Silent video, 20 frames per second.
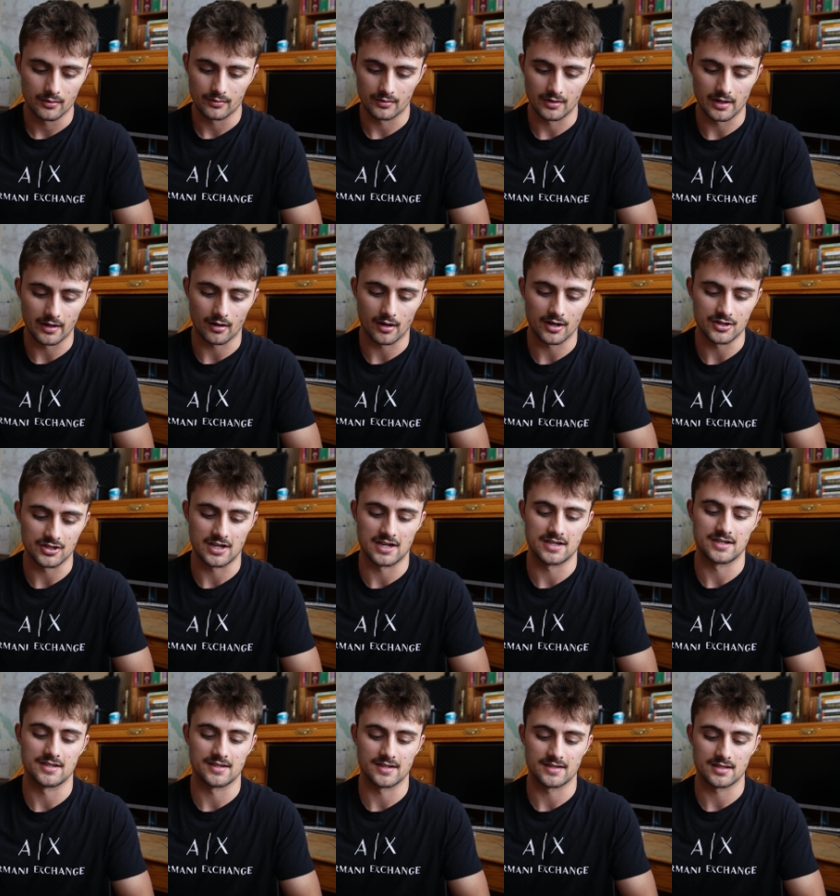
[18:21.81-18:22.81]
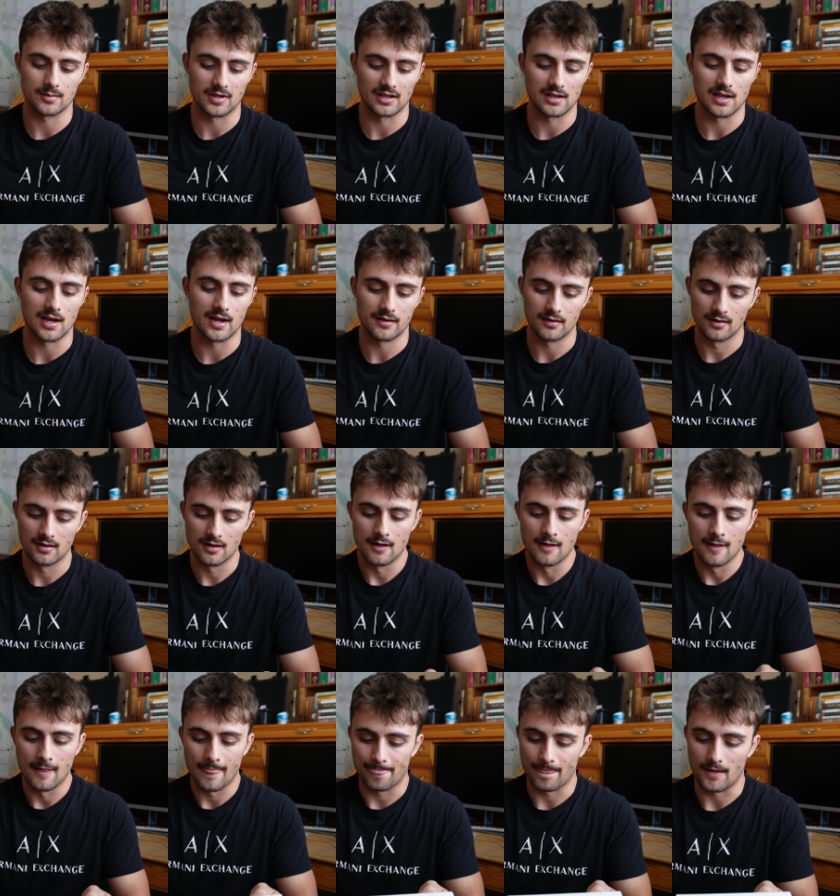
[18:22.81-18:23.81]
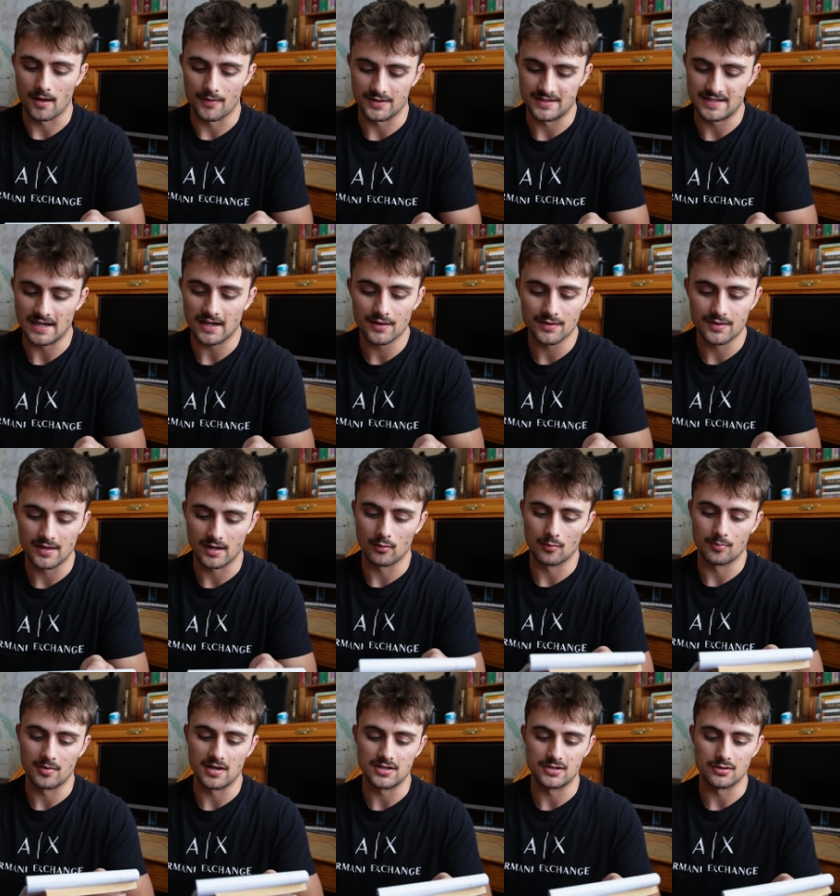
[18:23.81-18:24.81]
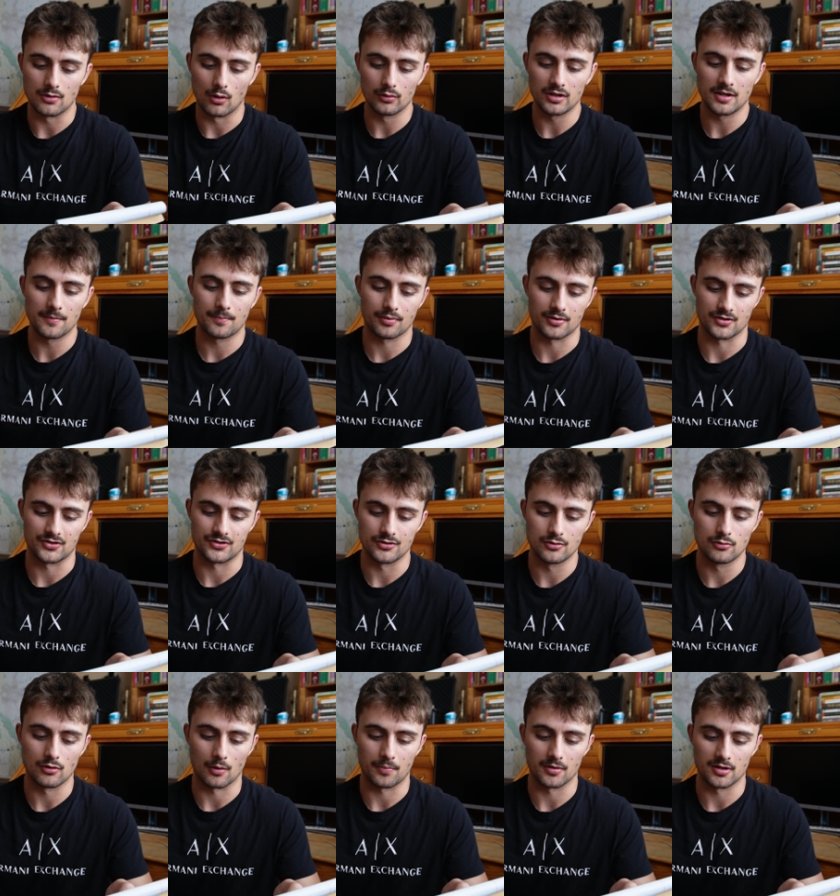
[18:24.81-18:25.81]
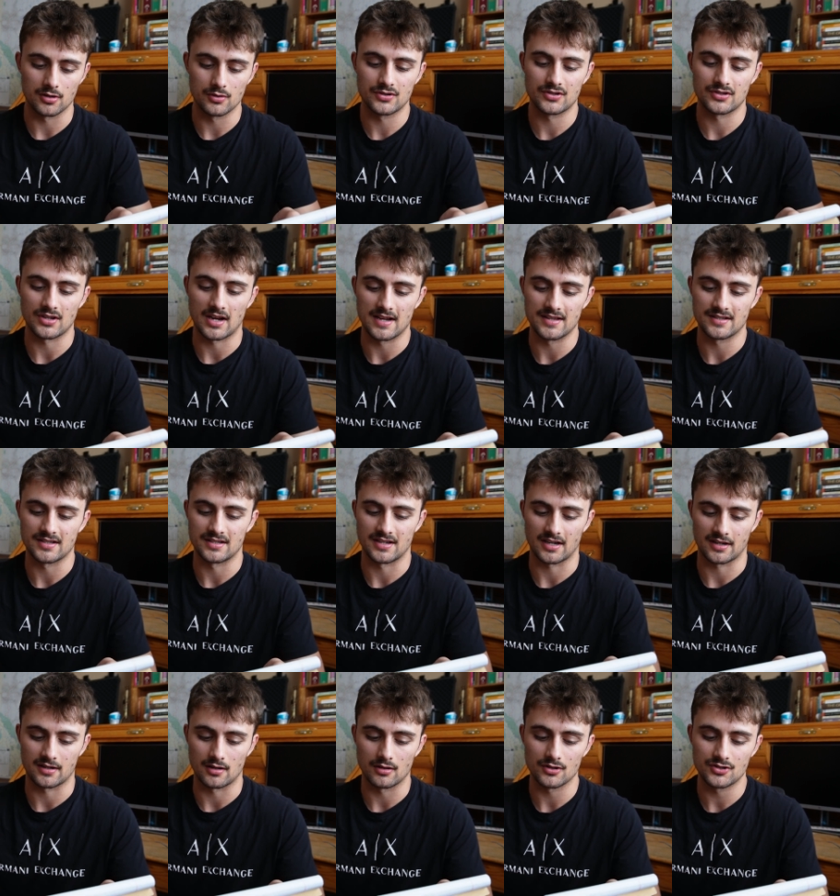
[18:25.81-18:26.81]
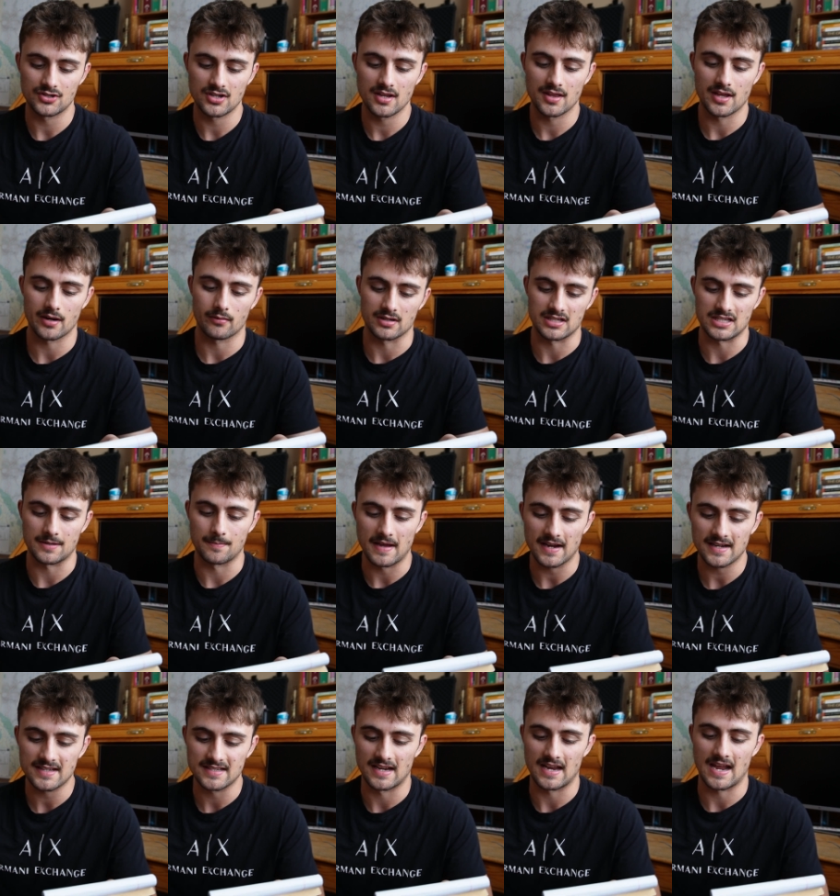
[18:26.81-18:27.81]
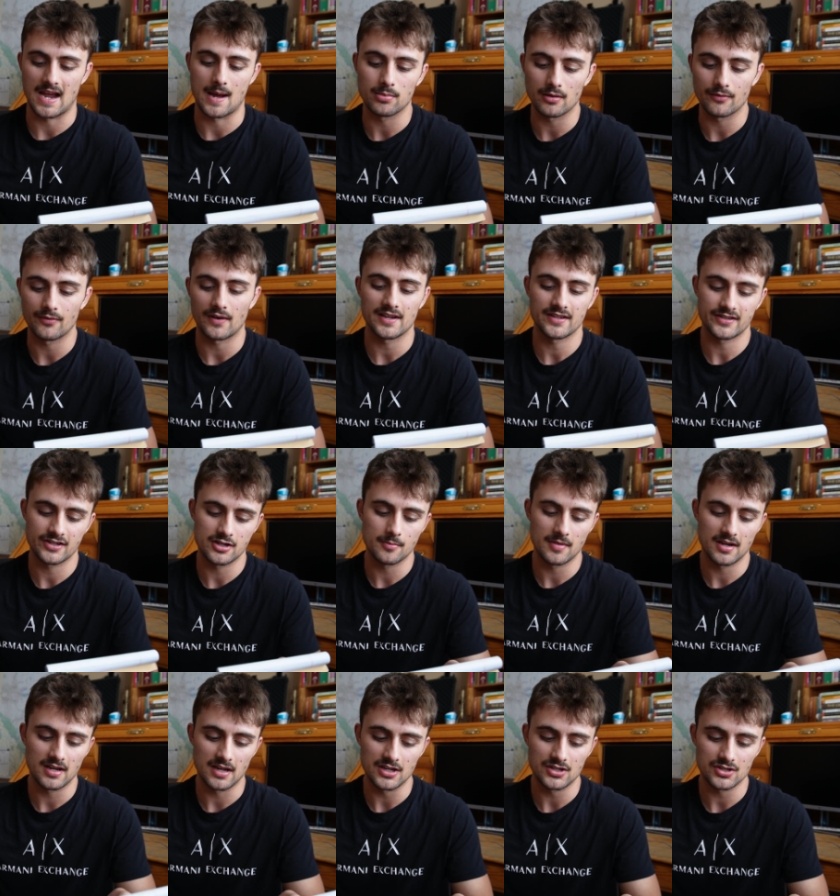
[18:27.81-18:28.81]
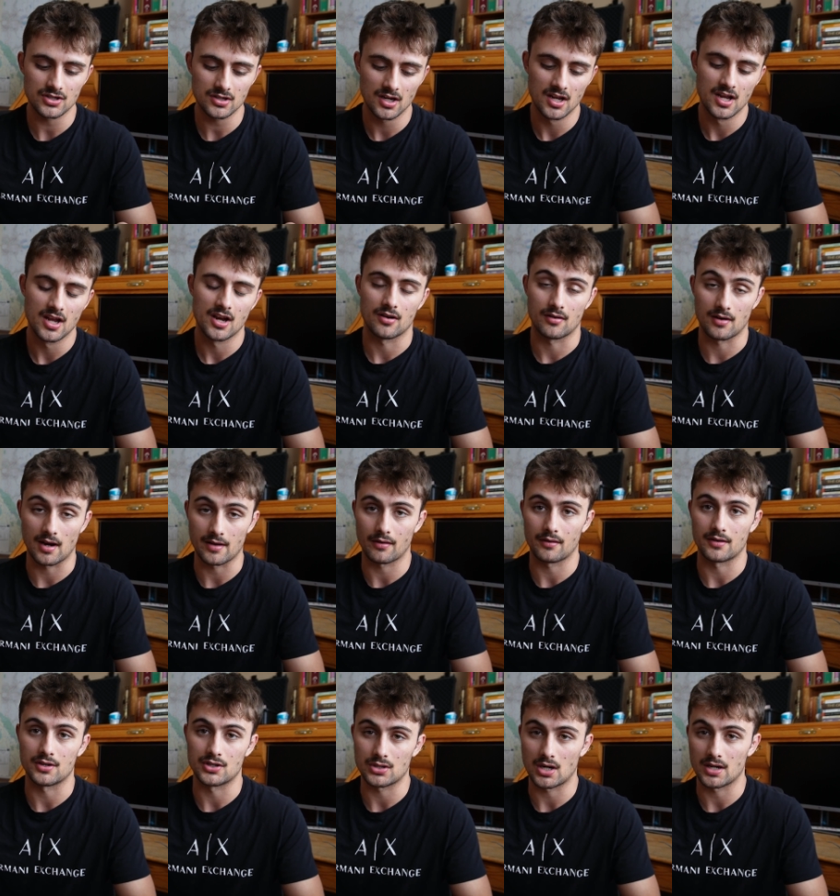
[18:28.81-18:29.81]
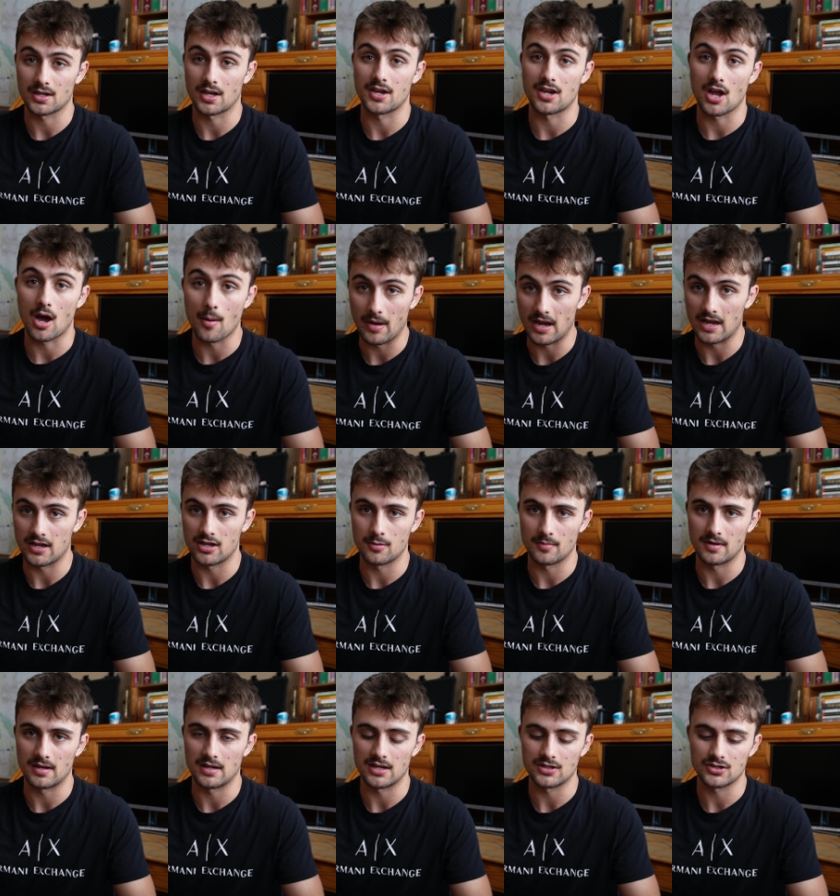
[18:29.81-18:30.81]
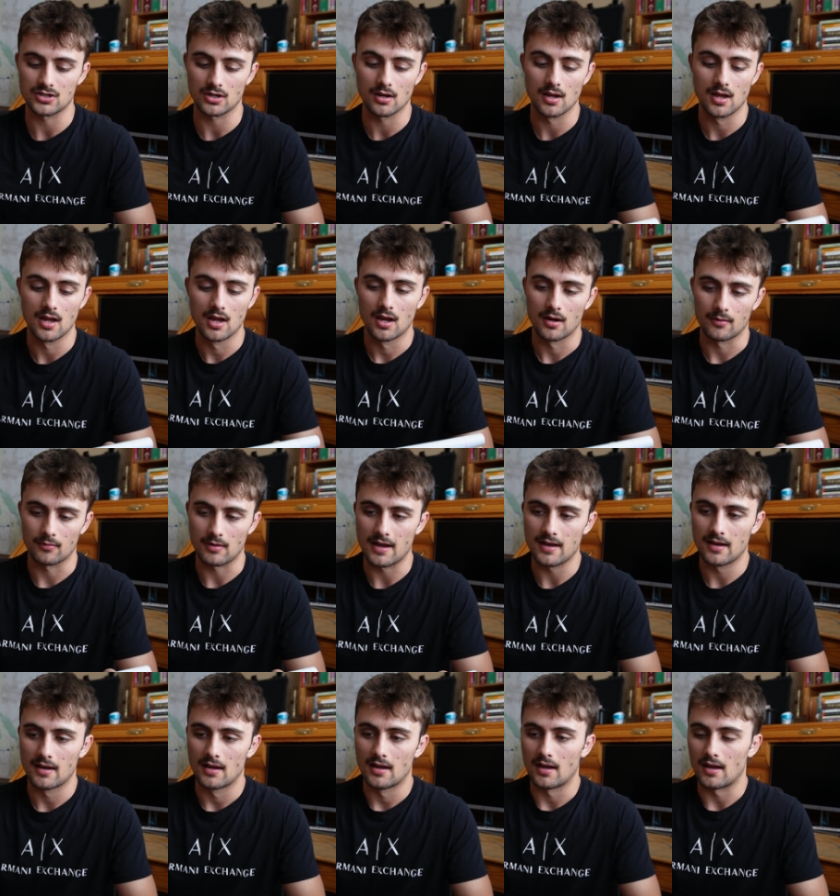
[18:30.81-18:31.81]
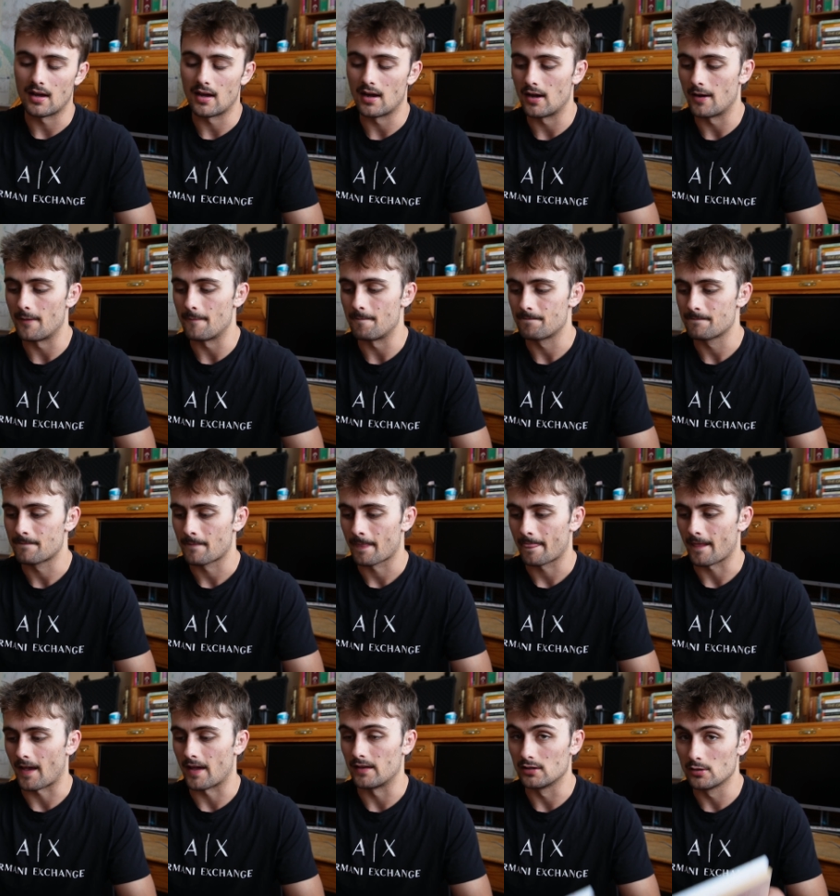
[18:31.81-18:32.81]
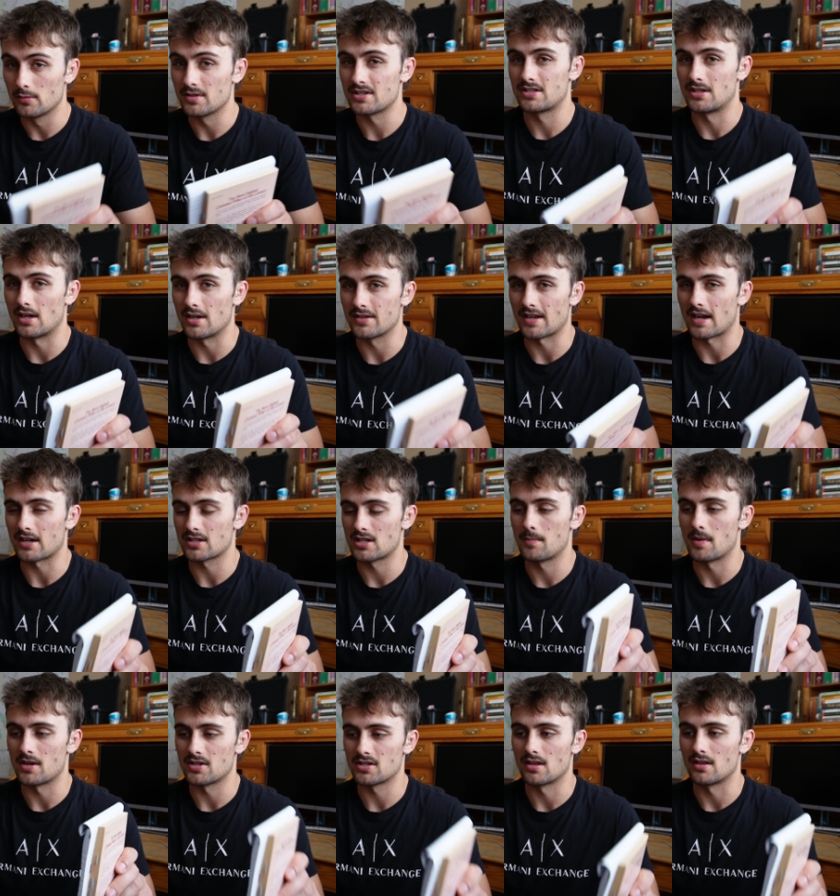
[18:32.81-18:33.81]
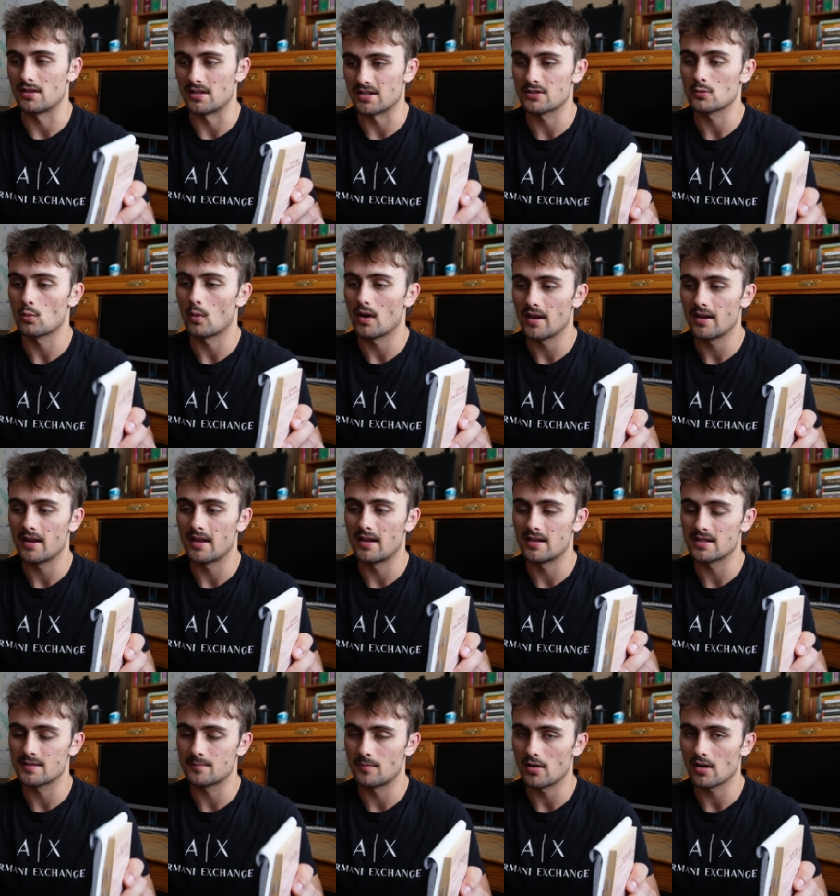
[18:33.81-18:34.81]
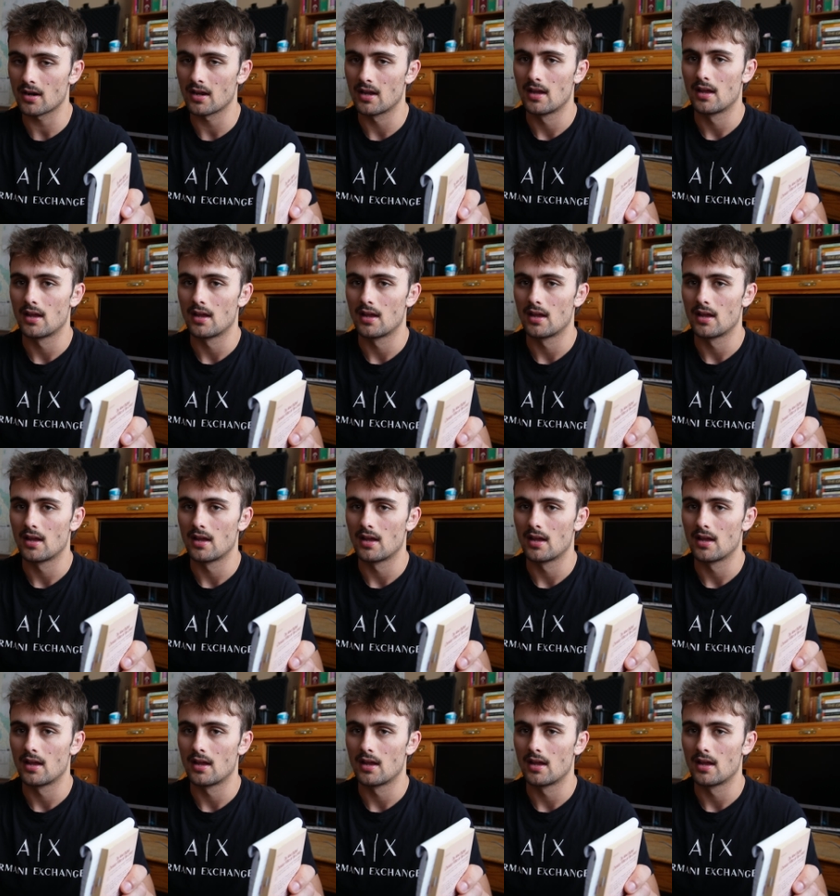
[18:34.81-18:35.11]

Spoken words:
getting our education system in line. Now, the second thing would be to only pursue or produce science and technology that respects and amplifies human nature rather than trying to dominate human nature, right? And Lewis does actually mention this one in his book,